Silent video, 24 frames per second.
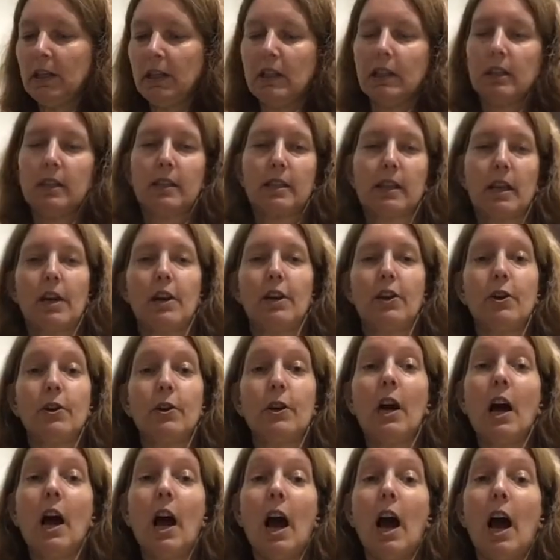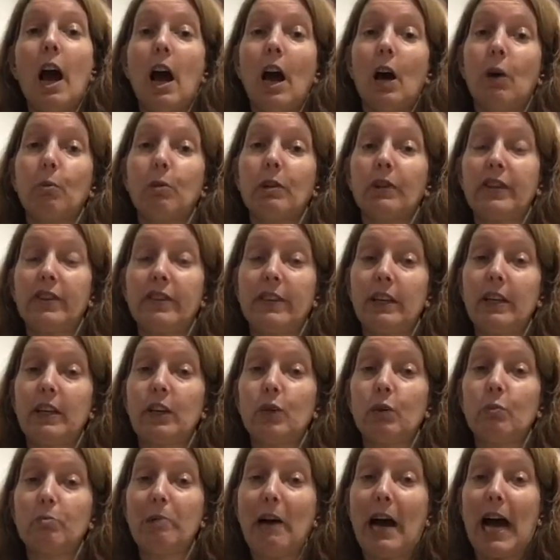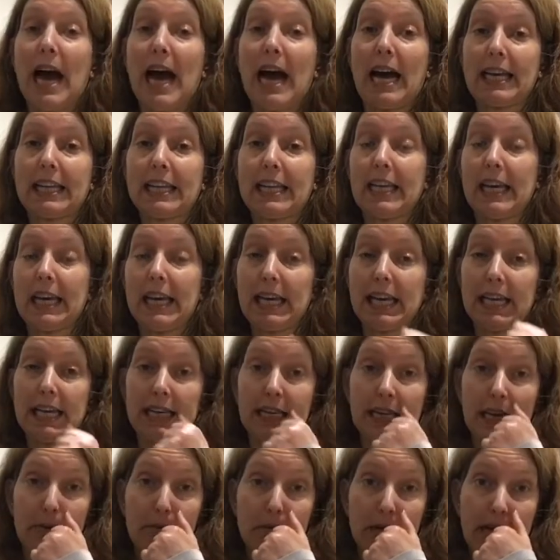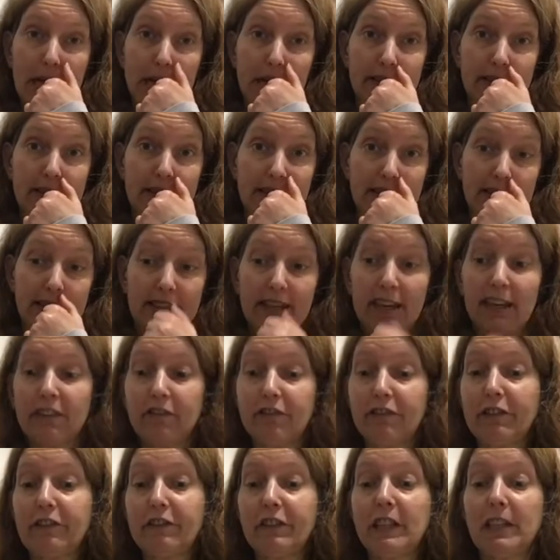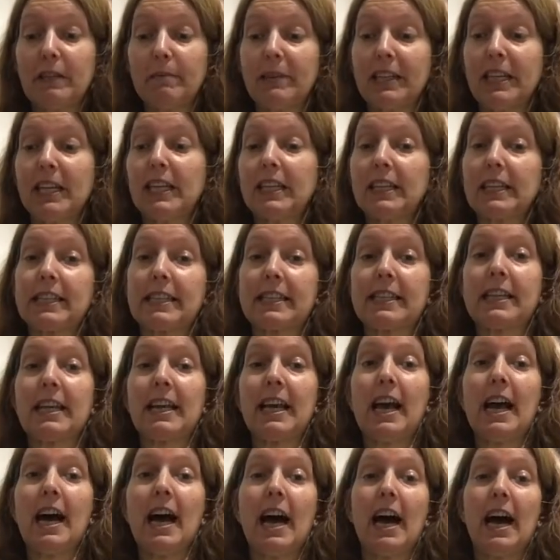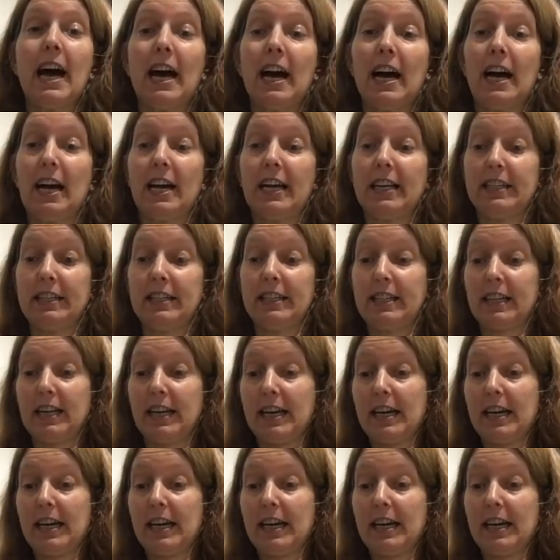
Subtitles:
So I will see you back in about 10-15 minutes and